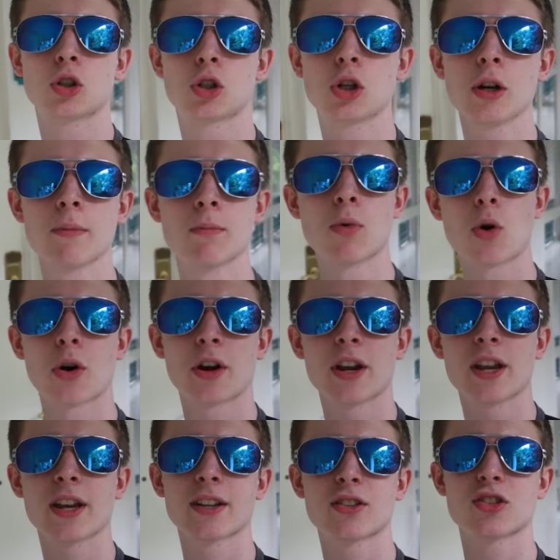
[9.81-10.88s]
Good
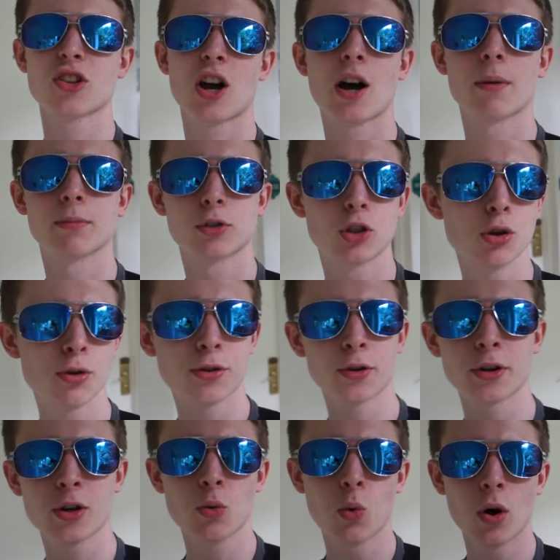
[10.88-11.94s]
morning. It's um
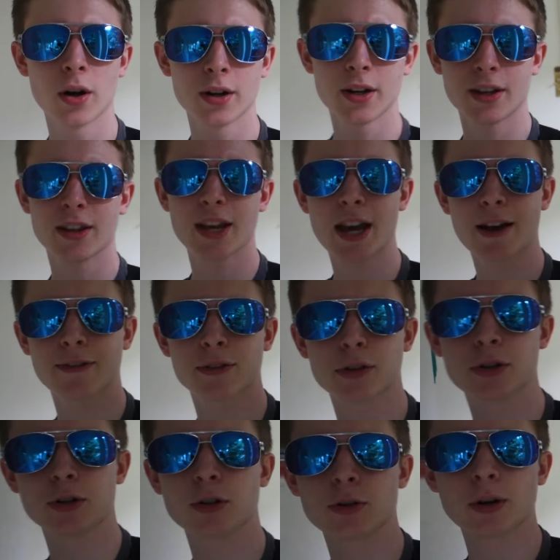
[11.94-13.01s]
2:31 in the
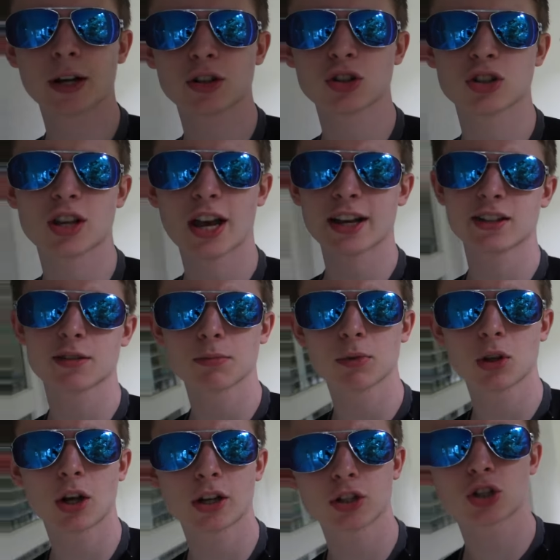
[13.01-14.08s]
afternoon. I just had some
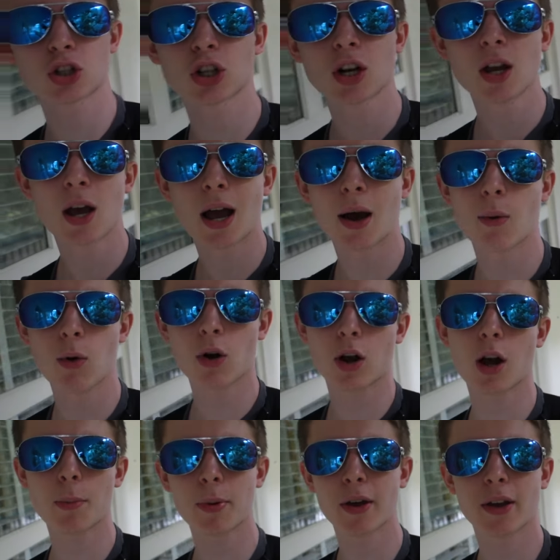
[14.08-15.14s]
lunch. I woke
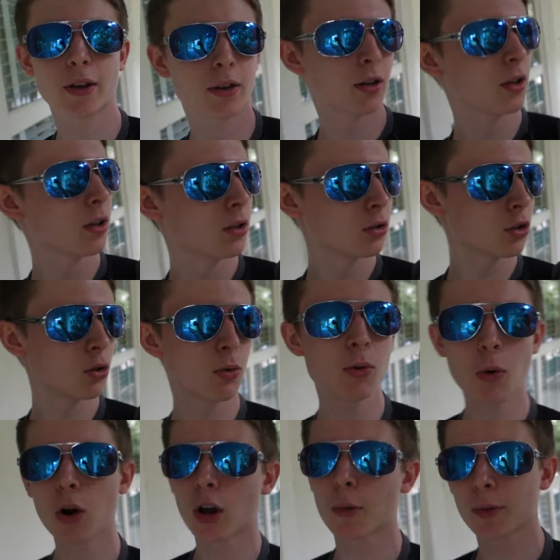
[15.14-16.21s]
up at dude. We
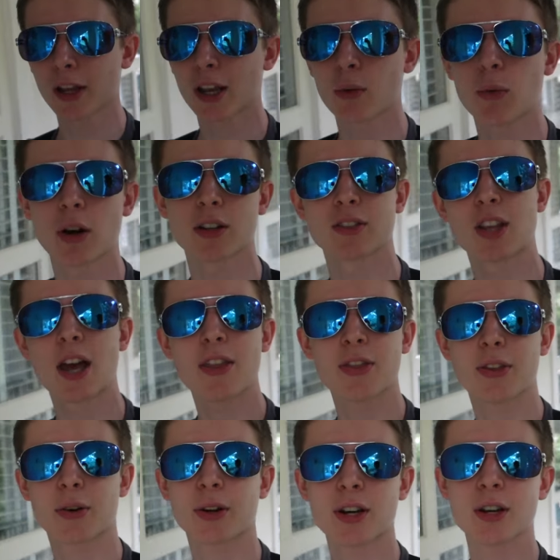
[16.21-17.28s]
woke up like at what
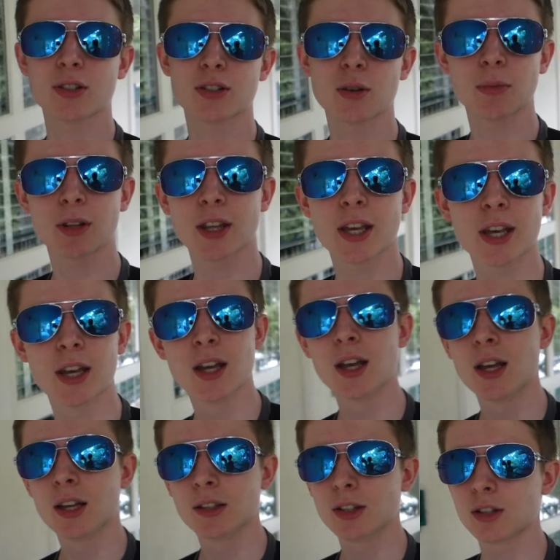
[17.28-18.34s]
10:30 or something like
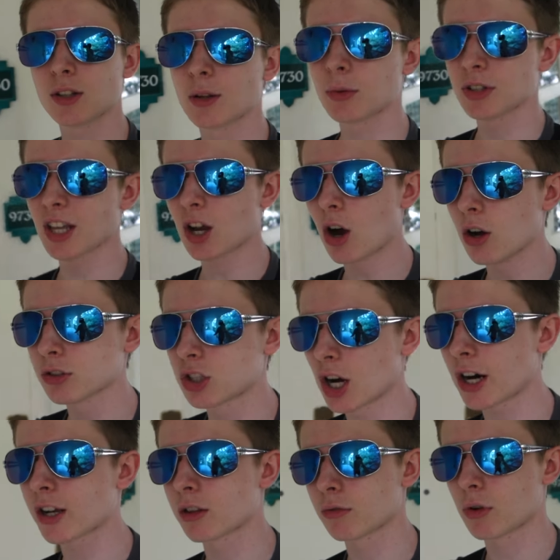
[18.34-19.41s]
that. It was like all
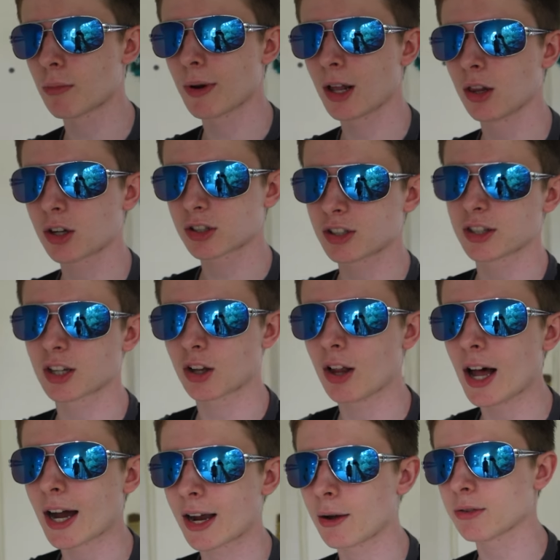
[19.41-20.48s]
dark in the room, and I looked at the
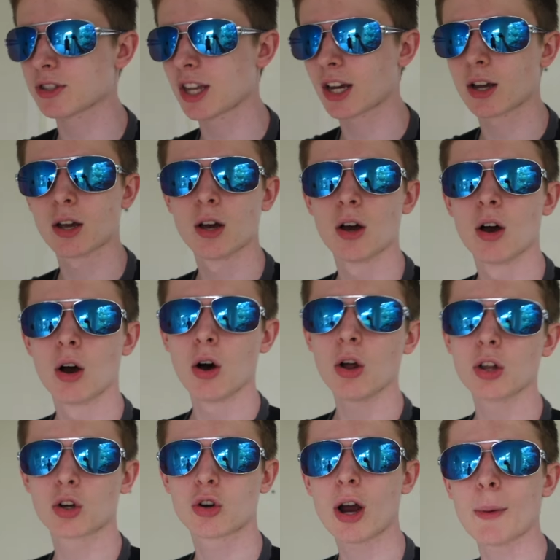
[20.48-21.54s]
clock. I was like,
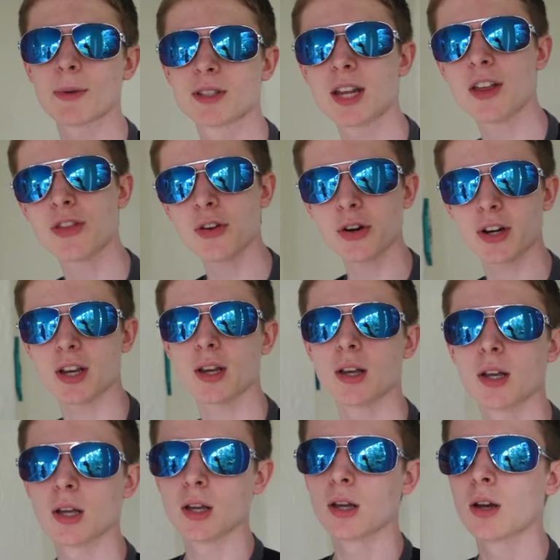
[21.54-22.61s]
holy crap, it's 10:30.
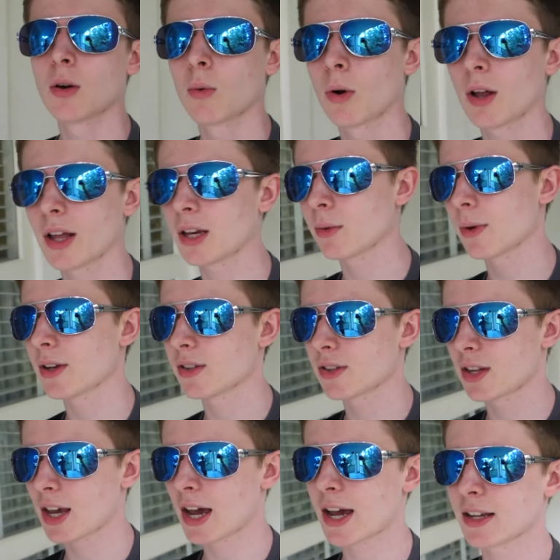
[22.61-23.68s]
Well, anyways,
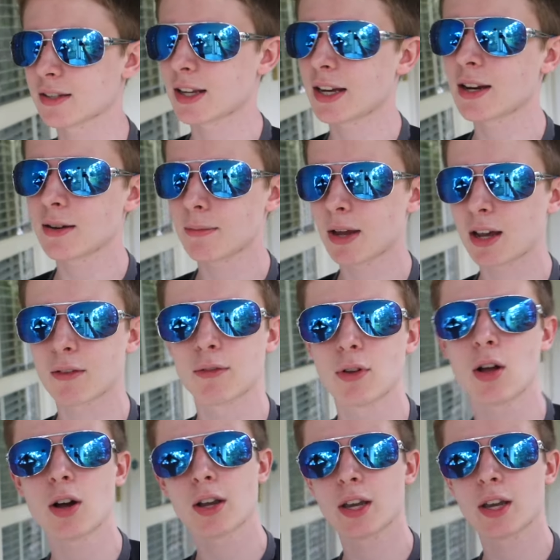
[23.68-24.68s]
guys, I didn't make a vlog